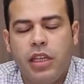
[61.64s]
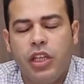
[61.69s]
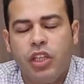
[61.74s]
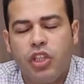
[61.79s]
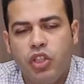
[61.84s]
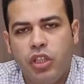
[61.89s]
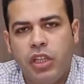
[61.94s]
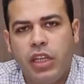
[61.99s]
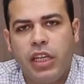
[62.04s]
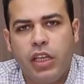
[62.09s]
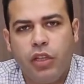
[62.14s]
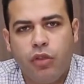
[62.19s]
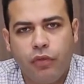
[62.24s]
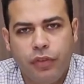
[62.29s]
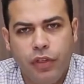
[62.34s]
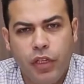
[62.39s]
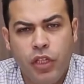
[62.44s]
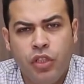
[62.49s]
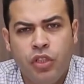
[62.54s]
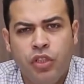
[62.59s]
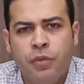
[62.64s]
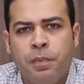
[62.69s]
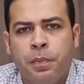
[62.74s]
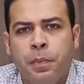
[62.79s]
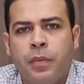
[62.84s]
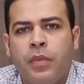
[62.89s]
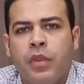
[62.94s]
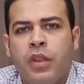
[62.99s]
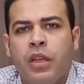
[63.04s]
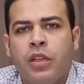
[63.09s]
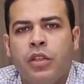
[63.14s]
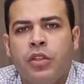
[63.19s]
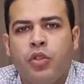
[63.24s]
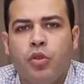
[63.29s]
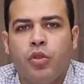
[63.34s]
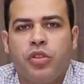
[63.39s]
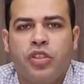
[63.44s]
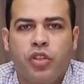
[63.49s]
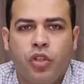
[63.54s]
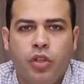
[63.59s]
each decade of age. So
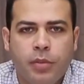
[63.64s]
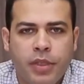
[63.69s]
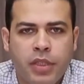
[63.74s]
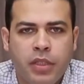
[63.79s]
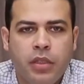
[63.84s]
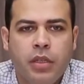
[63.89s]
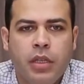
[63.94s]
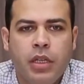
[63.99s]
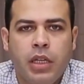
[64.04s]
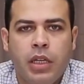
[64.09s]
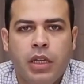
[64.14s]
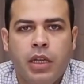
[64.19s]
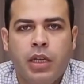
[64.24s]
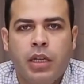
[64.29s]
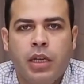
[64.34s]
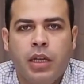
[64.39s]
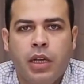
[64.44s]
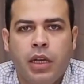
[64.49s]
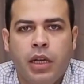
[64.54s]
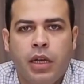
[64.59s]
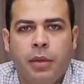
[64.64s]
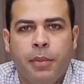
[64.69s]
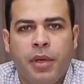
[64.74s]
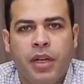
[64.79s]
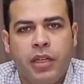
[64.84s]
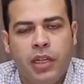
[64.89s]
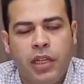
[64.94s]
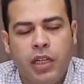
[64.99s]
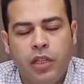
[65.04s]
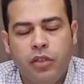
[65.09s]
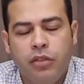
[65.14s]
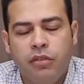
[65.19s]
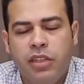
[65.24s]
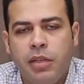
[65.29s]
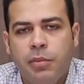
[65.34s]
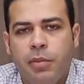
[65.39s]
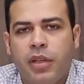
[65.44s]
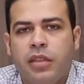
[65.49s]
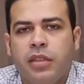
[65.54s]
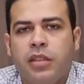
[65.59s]
it's common among elderly,
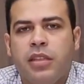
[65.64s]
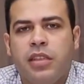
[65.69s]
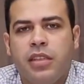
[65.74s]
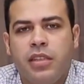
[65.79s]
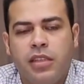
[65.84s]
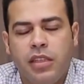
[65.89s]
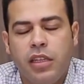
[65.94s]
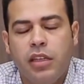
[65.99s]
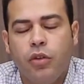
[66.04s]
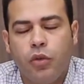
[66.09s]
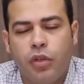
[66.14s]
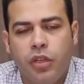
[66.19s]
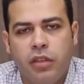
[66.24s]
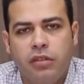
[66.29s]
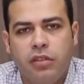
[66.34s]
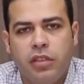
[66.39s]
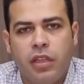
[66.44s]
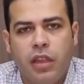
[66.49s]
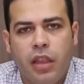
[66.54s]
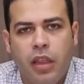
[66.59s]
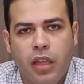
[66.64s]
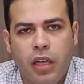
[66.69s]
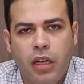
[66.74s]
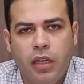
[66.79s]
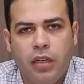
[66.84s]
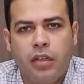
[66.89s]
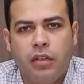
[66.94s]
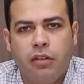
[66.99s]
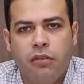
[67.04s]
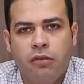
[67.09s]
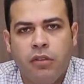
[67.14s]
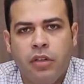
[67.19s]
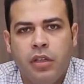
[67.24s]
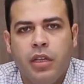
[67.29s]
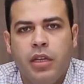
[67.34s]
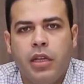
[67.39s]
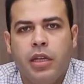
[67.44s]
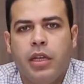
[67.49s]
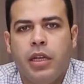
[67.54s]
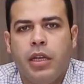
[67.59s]
but it still occurs in the younger
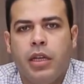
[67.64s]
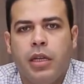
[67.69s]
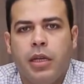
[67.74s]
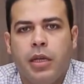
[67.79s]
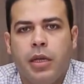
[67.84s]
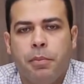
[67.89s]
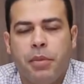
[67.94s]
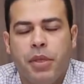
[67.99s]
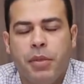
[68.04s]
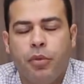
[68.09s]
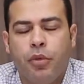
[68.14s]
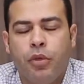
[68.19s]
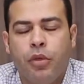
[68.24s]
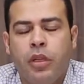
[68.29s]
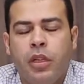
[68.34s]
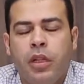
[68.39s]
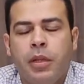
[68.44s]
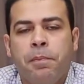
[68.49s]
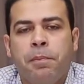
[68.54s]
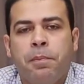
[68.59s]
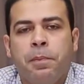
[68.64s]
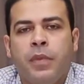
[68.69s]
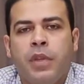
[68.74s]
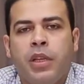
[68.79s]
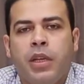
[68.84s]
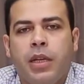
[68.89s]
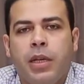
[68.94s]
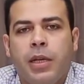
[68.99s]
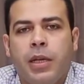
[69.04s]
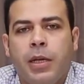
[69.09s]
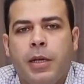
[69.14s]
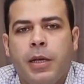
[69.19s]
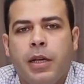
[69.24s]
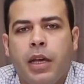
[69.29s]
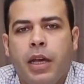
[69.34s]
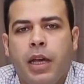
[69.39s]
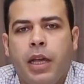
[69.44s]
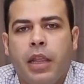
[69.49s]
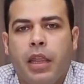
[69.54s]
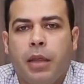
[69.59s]
people.
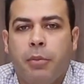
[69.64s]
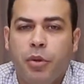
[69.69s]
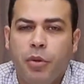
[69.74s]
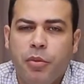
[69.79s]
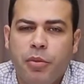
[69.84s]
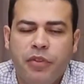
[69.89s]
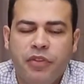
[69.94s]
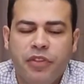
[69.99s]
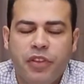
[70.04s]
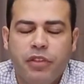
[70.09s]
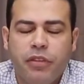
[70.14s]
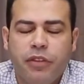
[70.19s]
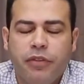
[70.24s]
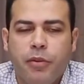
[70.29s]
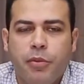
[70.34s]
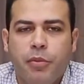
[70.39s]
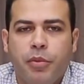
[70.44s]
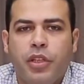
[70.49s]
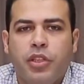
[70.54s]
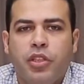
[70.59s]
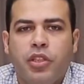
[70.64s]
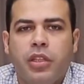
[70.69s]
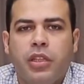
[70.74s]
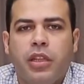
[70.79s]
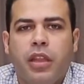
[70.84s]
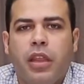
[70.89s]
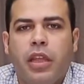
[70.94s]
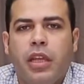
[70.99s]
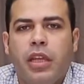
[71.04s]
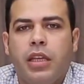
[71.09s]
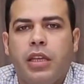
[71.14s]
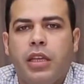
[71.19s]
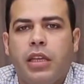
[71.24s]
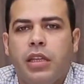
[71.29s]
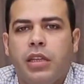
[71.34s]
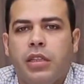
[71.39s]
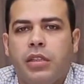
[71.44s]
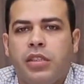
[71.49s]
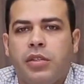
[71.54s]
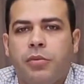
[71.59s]
And the problem of atrial fibrillation is
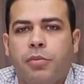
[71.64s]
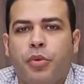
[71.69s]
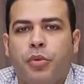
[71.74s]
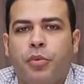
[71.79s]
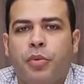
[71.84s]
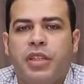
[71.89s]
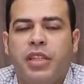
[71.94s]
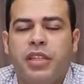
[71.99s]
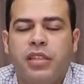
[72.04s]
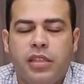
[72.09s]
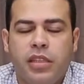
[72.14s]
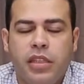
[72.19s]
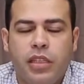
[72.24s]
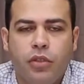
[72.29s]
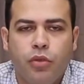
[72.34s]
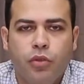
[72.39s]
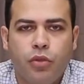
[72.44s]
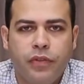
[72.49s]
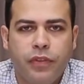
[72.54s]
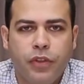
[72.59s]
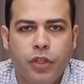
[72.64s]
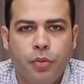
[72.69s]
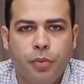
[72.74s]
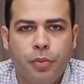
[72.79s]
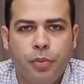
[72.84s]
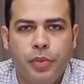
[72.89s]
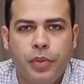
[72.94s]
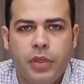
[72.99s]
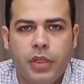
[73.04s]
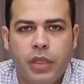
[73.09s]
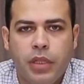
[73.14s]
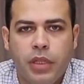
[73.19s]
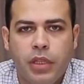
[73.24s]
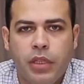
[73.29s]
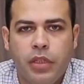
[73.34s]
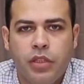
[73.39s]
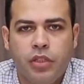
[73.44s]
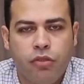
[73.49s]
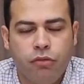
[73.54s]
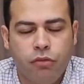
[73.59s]
its propensity to develop
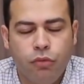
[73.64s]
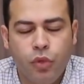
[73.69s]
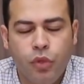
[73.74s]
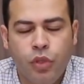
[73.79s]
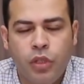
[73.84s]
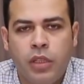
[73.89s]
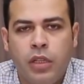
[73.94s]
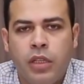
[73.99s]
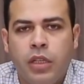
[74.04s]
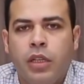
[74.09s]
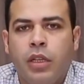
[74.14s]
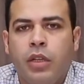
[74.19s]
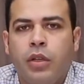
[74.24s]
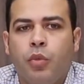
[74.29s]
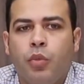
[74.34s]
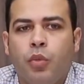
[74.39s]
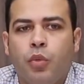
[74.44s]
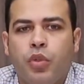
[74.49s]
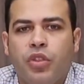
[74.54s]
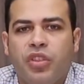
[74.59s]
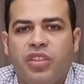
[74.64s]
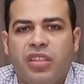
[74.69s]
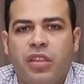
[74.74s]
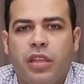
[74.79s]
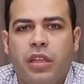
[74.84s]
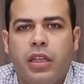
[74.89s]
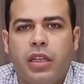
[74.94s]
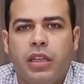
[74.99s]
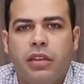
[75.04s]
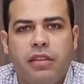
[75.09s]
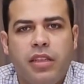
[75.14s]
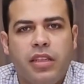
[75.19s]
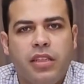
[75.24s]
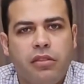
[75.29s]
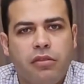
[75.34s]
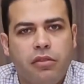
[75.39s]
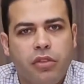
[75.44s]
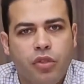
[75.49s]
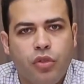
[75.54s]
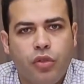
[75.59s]
stroke, which is increased
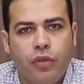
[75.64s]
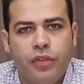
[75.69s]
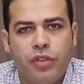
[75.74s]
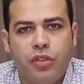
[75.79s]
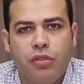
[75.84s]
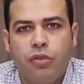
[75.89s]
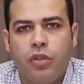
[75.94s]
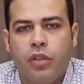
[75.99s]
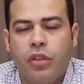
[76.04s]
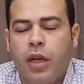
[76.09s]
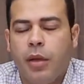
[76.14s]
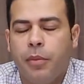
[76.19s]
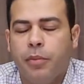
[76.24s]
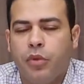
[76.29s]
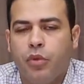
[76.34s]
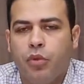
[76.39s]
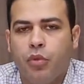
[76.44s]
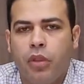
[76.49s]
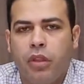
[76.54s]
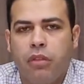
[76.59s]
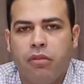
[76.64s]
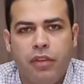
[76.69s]
risk of stroke up to